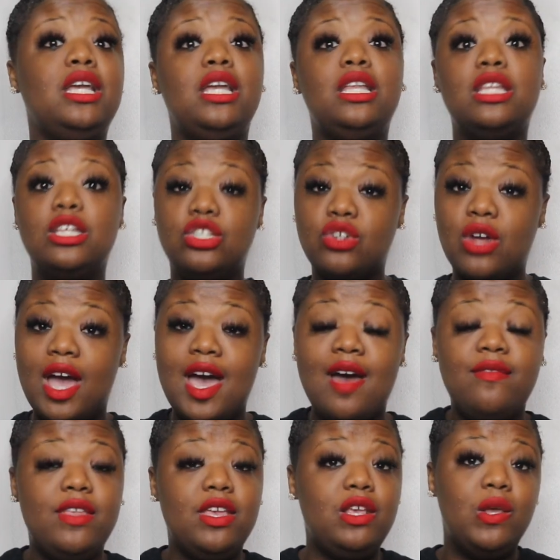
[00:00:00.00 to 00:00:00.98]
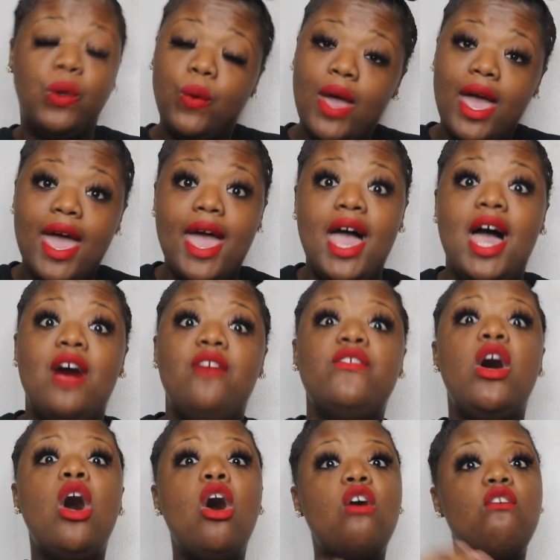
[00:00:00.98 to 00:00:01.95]
and the drive that you have
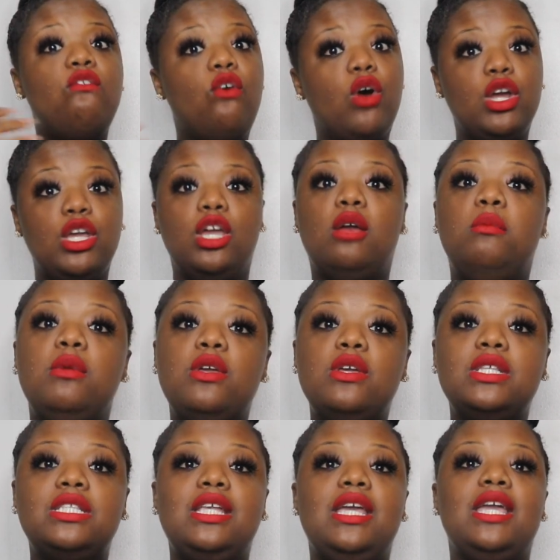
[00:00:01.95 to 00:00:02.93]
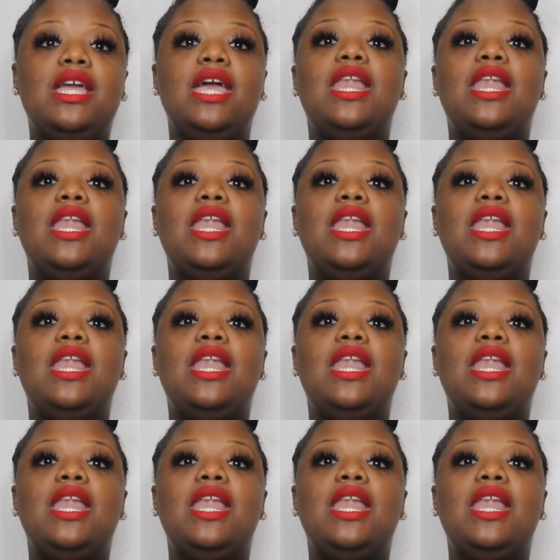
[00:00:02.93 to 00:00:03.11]
for your music,